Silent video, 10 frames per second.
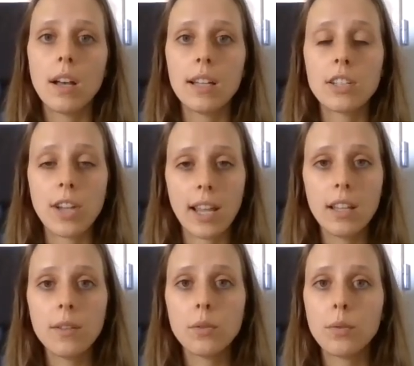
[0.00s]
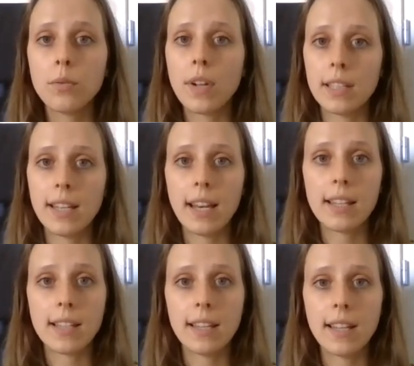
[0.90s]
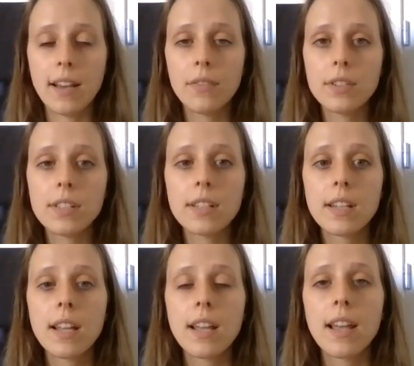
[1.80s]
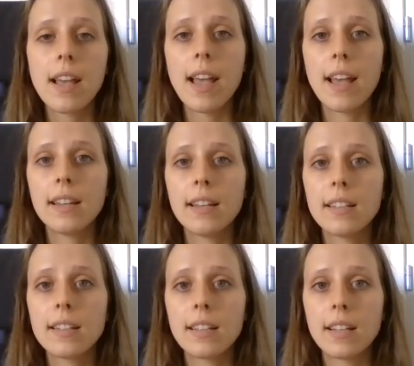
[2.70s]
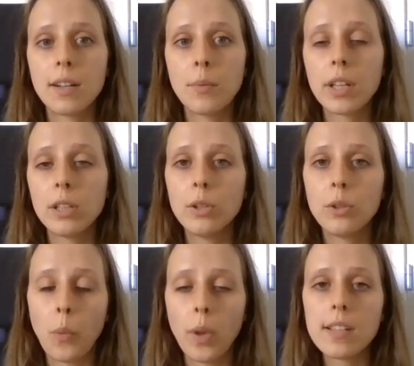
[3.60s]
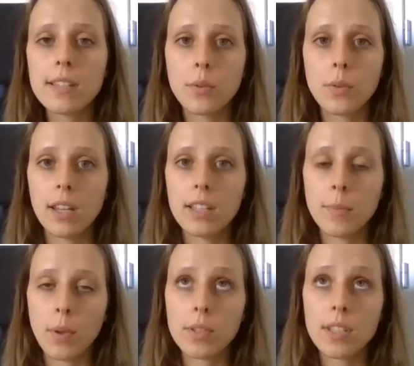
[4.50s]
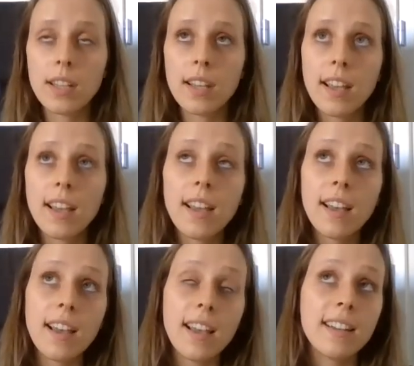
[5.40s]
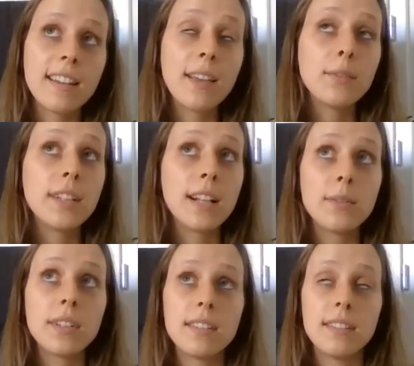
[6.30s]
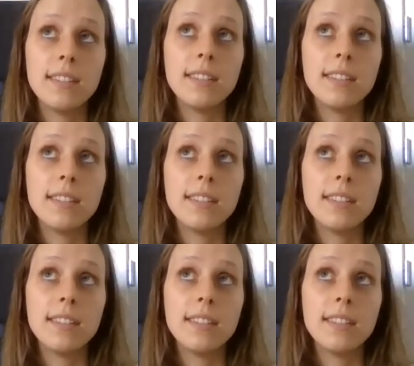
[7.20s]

in Shiny to validate his idea first. And we had only 2 weeks to create this POC. And I have to tell you that it